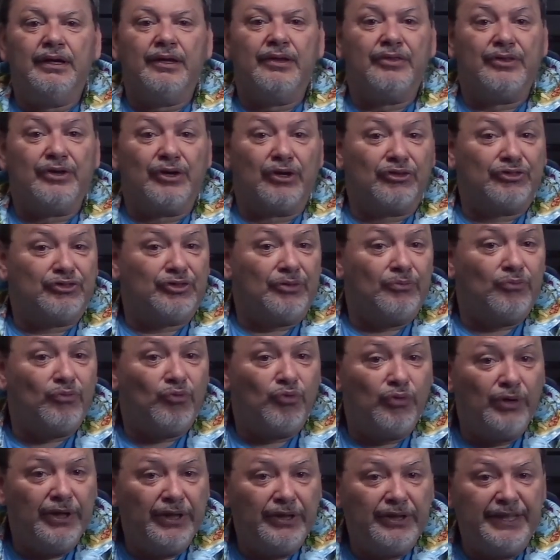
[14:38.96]
There are some
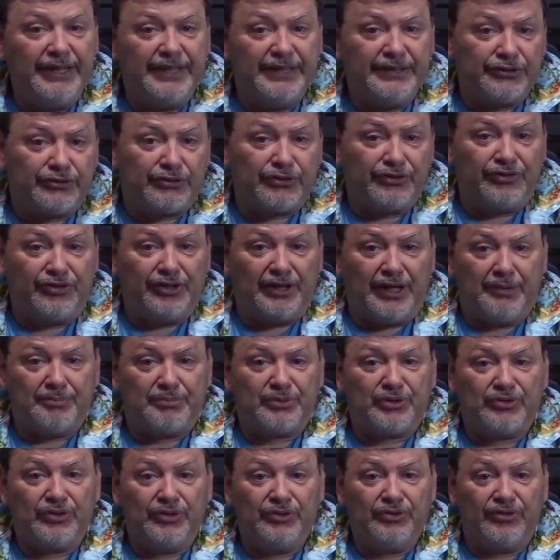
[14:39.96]
really interesting
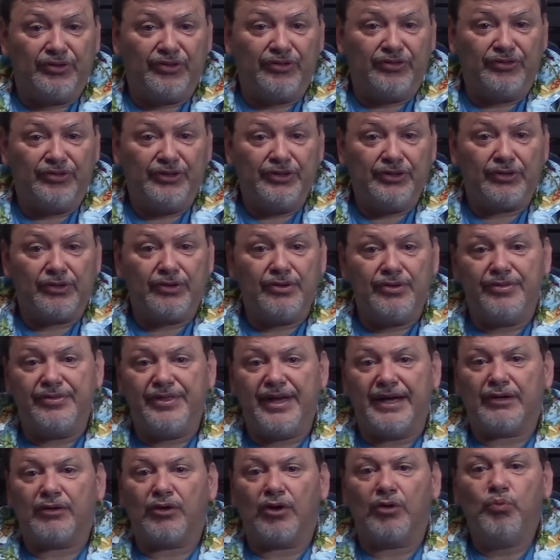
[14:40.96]
episodes this year
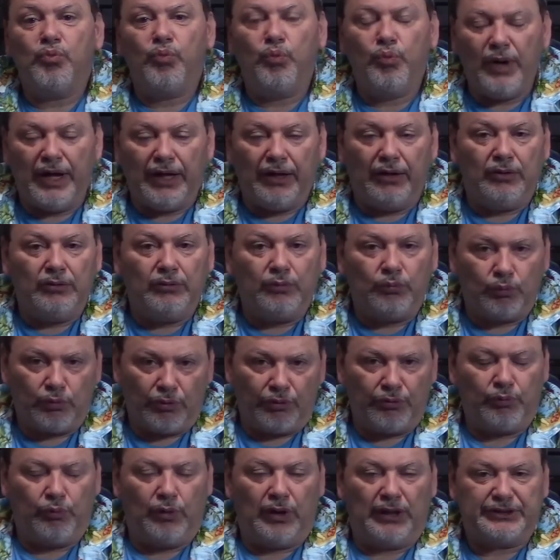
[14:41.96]
that are well
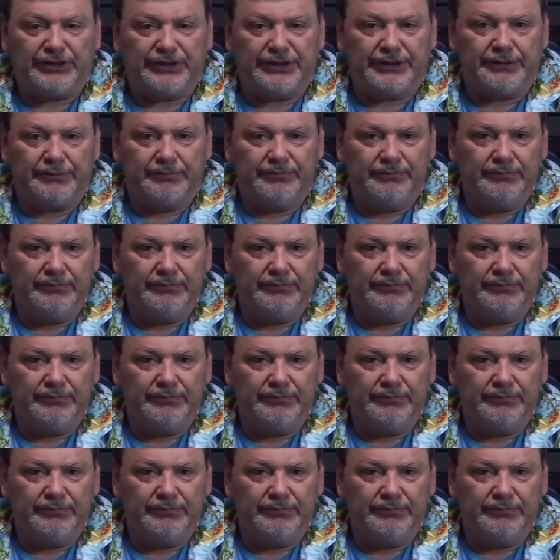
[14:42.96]
worth watching.